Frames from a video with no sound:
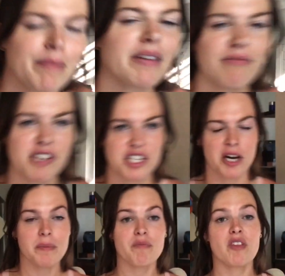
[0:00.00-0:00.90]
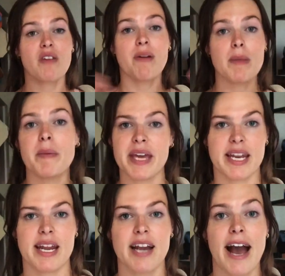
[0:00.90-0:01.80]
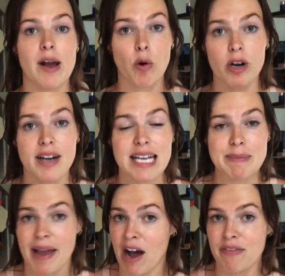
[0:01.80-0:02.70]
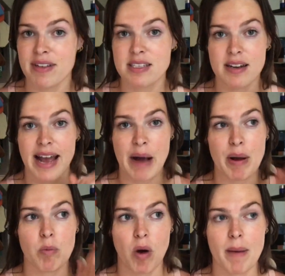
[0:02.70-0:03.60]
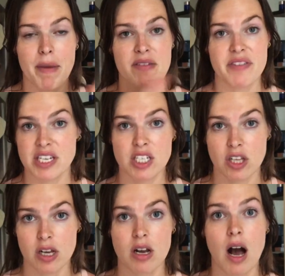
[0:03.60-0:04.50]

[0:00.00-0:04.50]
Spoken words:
me restart. From the beginning, I organize my outfits on how I want my feed to look